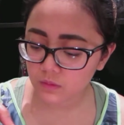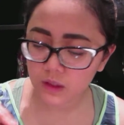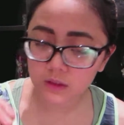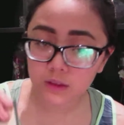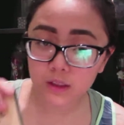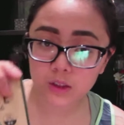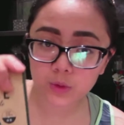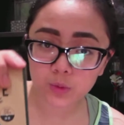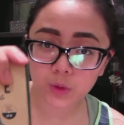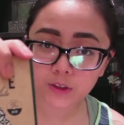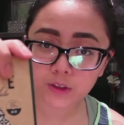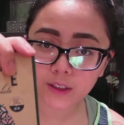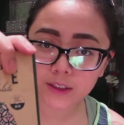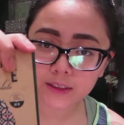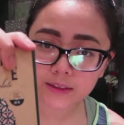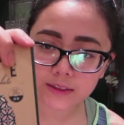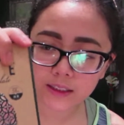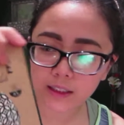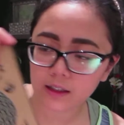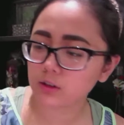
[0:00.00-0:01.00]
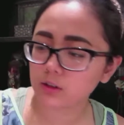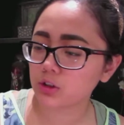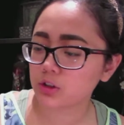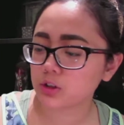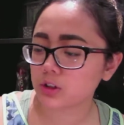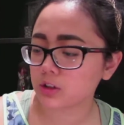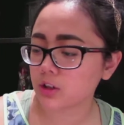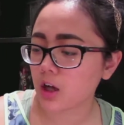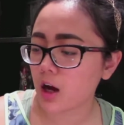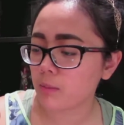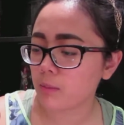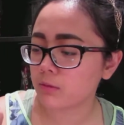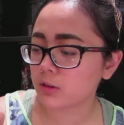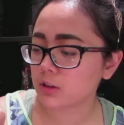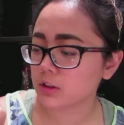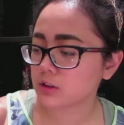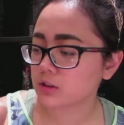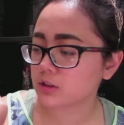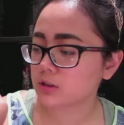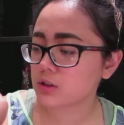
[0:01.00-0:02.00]
This one does say there's a lot
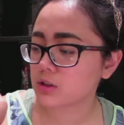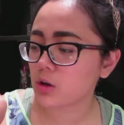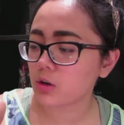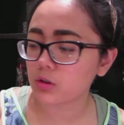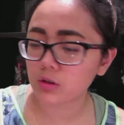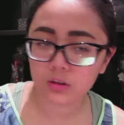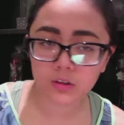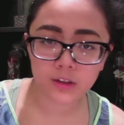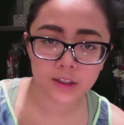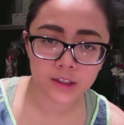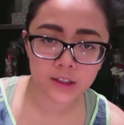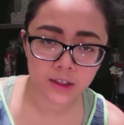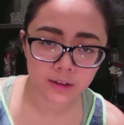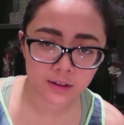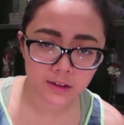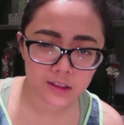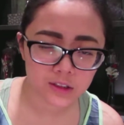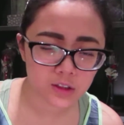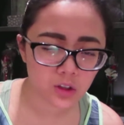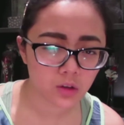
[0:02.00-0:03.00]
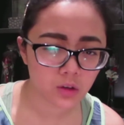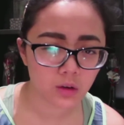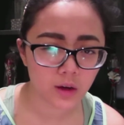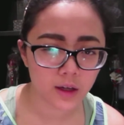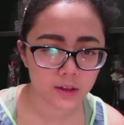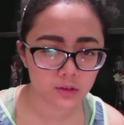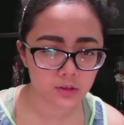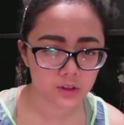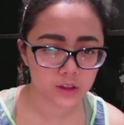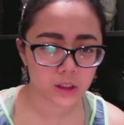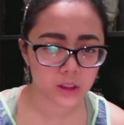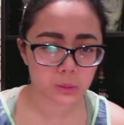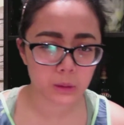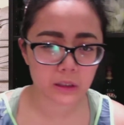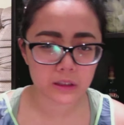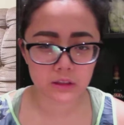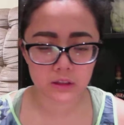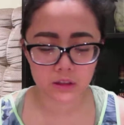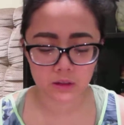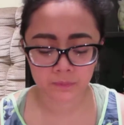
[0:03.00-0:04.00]
more cocoa in here, so I don't
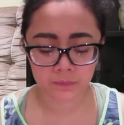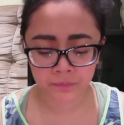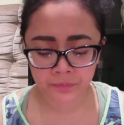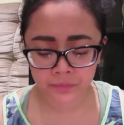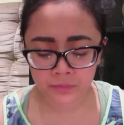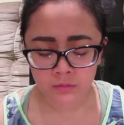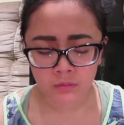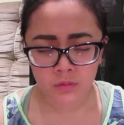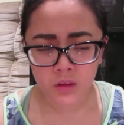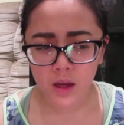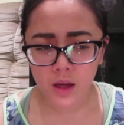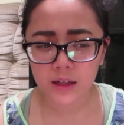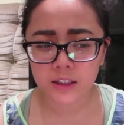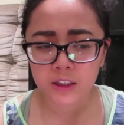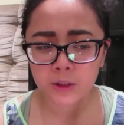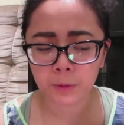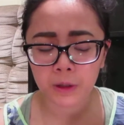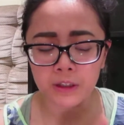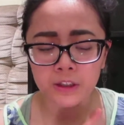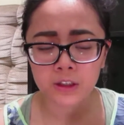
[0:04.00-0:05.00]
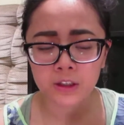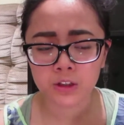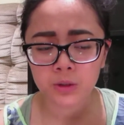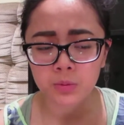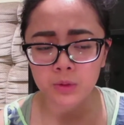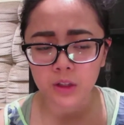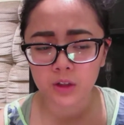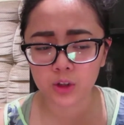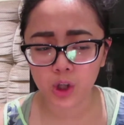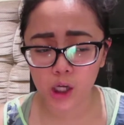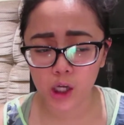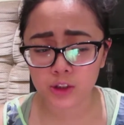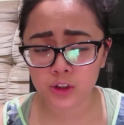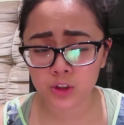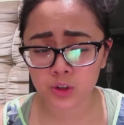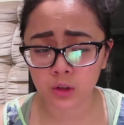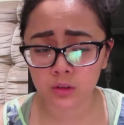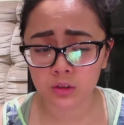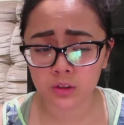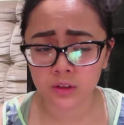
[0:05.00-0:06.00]
expect it to be a lot
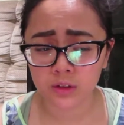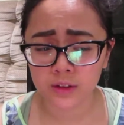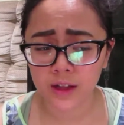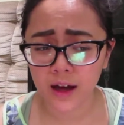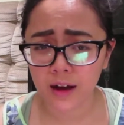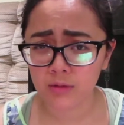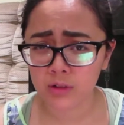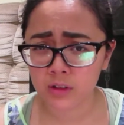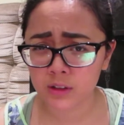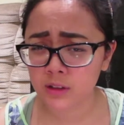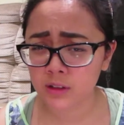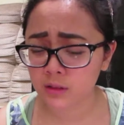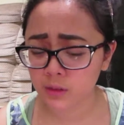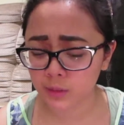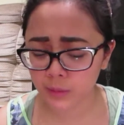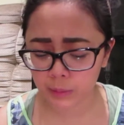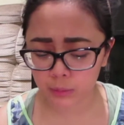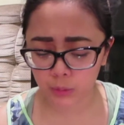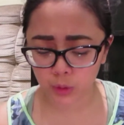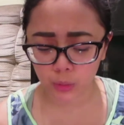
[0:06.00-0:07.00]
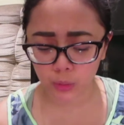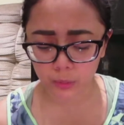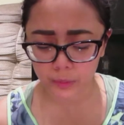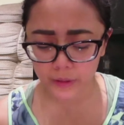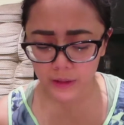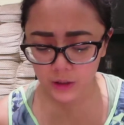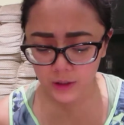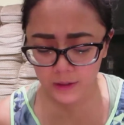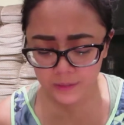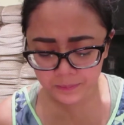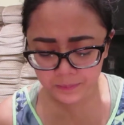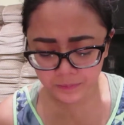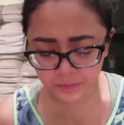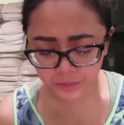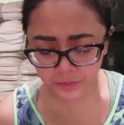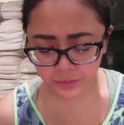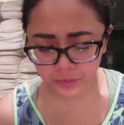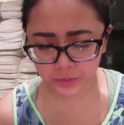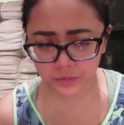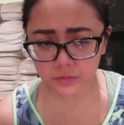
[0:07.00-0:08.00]
stronger than that one and a little bit more bitter.
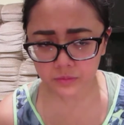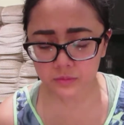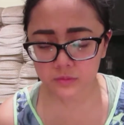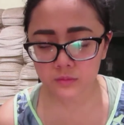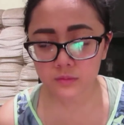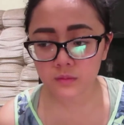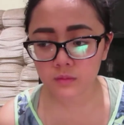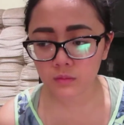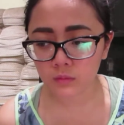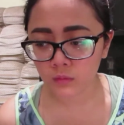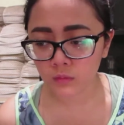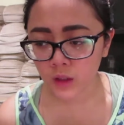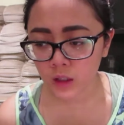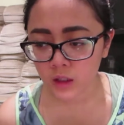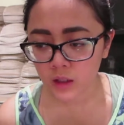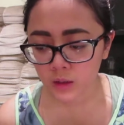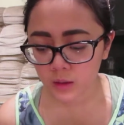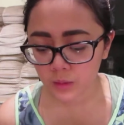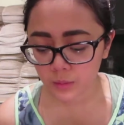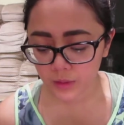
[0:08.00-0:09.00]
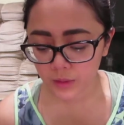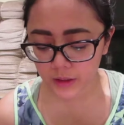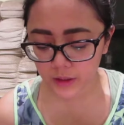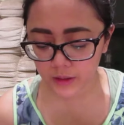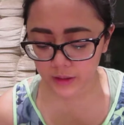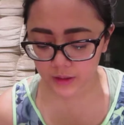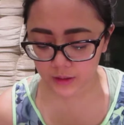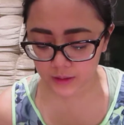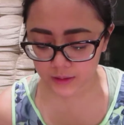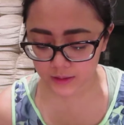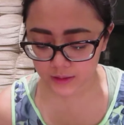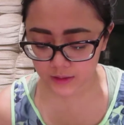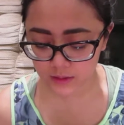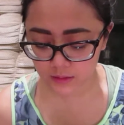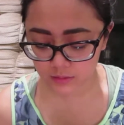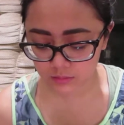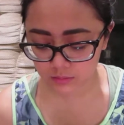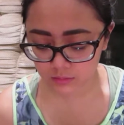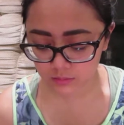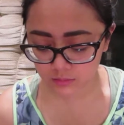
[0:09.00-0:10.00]
Because
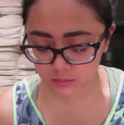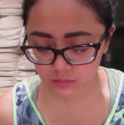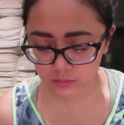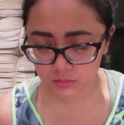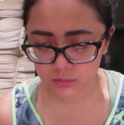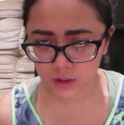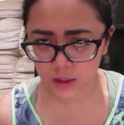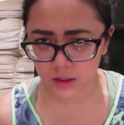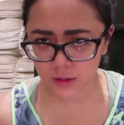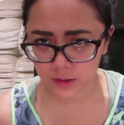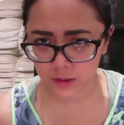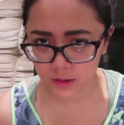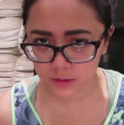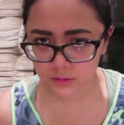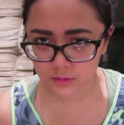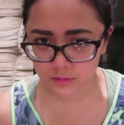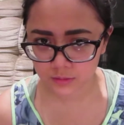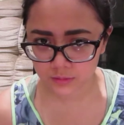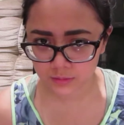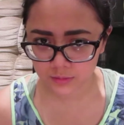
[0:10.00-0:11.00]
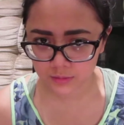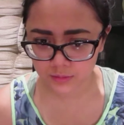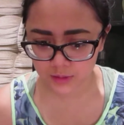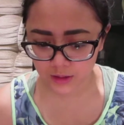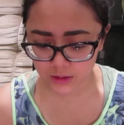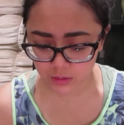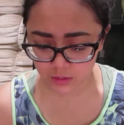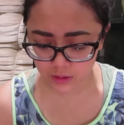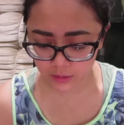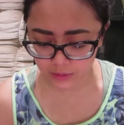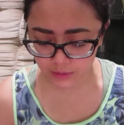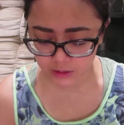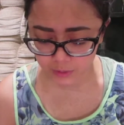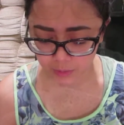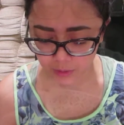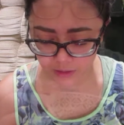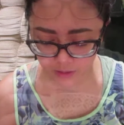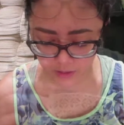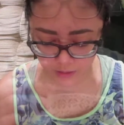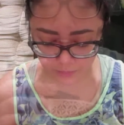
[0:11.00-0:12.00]
I don't know. That's what I'm
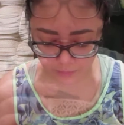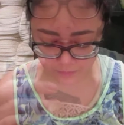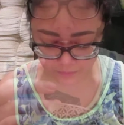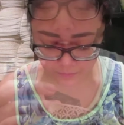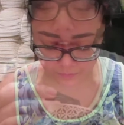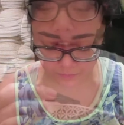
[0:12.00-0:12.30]
expecting into